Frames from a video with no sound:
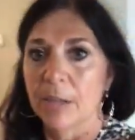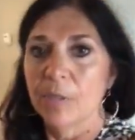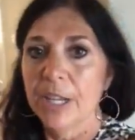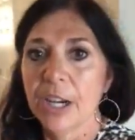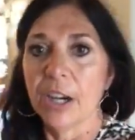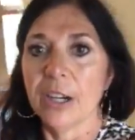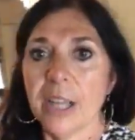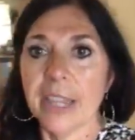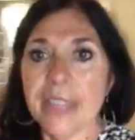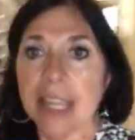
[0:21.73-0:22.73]
well
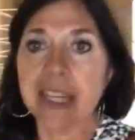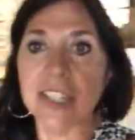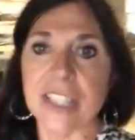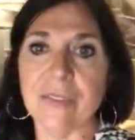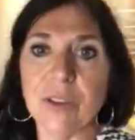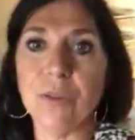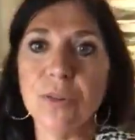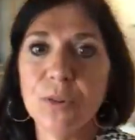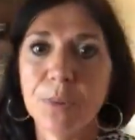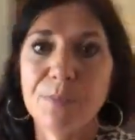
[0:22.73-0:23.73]
here, I think I could just give you a
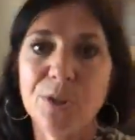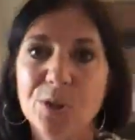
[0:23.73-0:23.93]
whole tour.